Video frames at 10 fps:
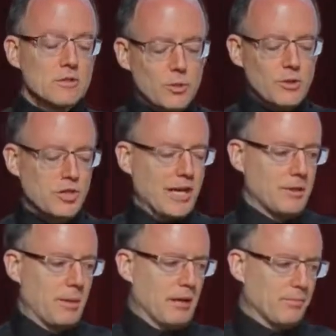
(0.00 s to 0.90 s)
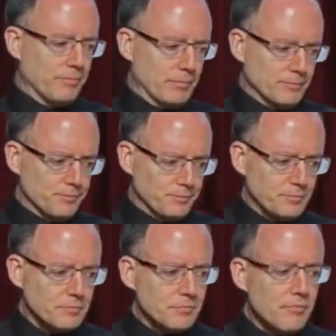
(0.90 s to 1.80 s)
So we checked him in.
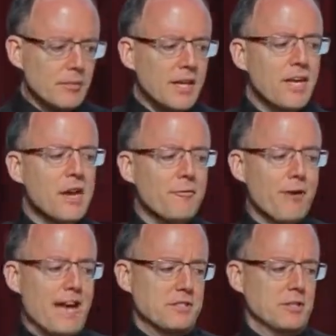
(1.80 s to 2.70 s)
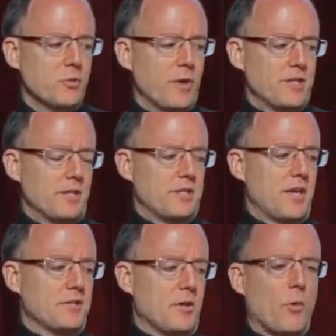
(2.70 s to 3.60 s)
Ended up fasting 26
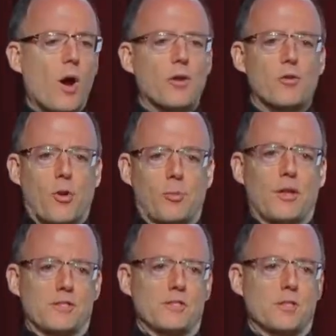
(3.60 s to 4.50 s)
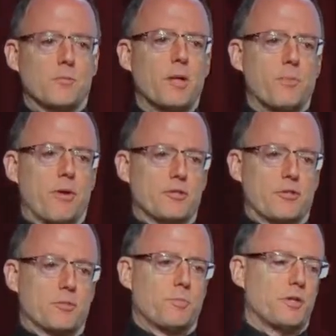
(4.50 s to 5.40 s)
days on water, normalizes his blood
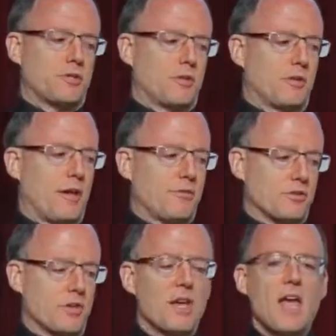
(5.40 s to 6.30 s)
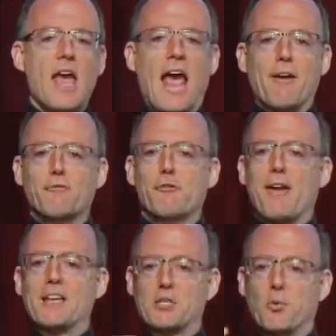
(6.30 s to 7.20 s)
pressure, his blood sugar levels. After
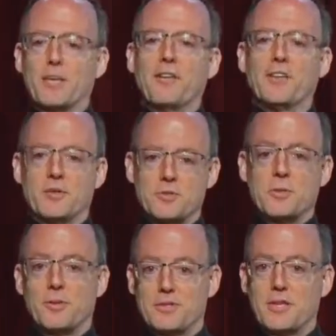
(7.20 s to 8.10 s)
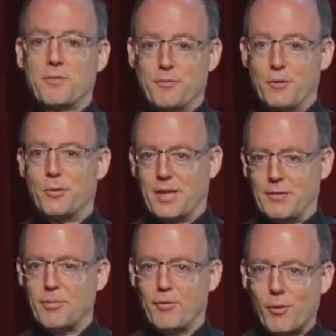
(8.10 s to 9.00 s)
fasting, we're giving him some of the same food we
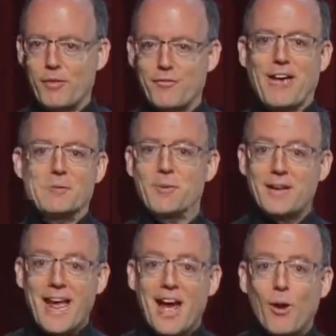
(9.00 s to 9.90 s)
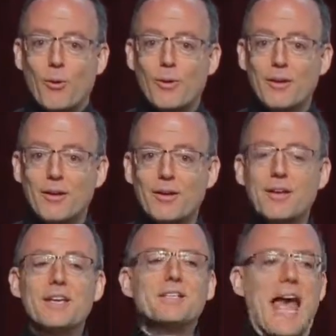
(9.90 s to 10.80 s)
gave him before the fast, but now
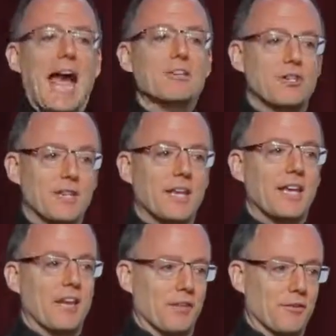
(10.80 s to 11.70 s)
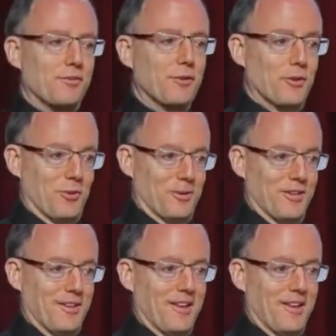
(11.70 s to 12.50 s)
he's actually eating the food.